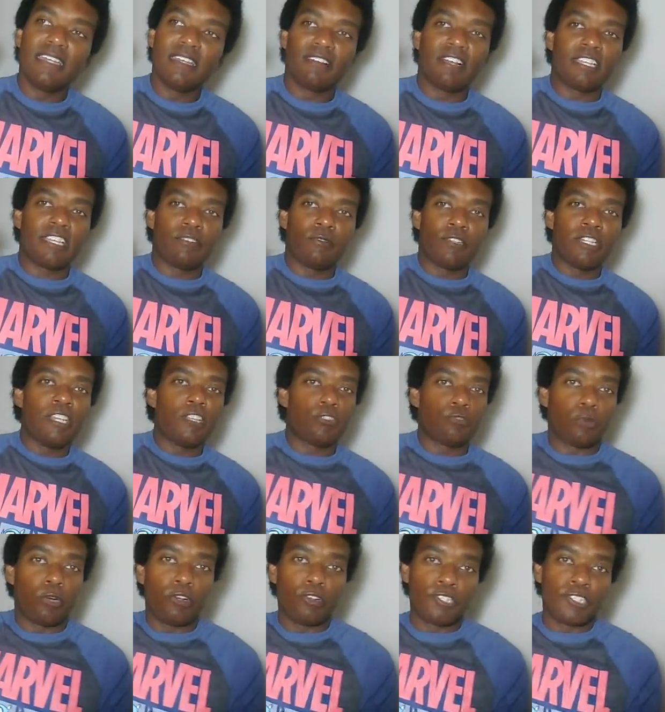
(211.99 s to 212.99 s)
You know, like when he
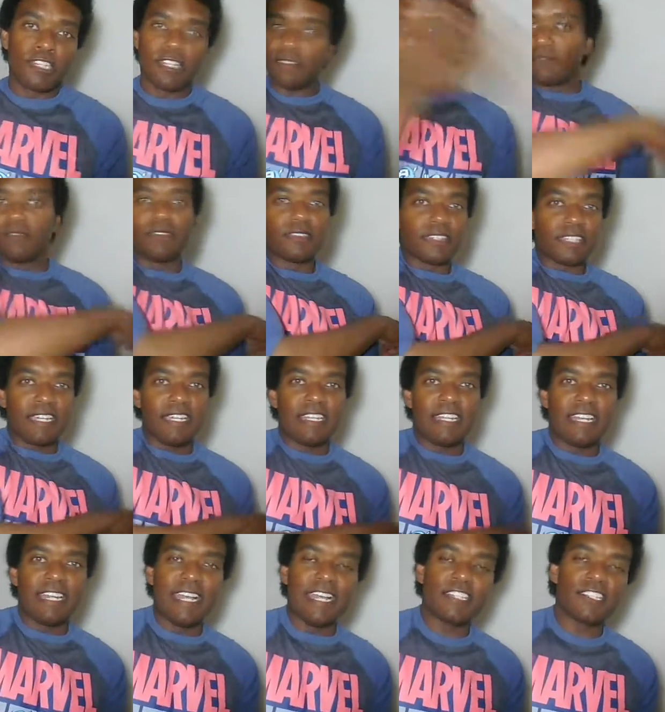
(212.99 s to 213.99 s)
throws it
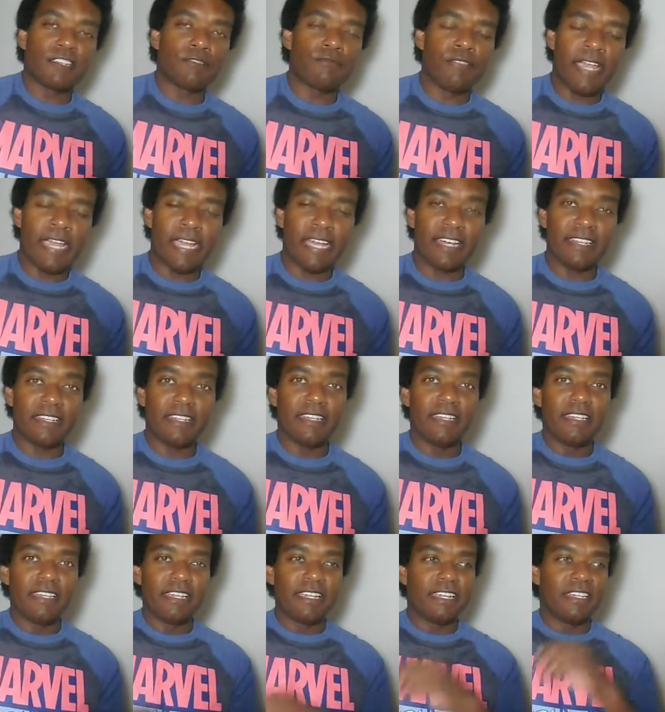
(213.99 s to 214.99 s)
and it hits a van,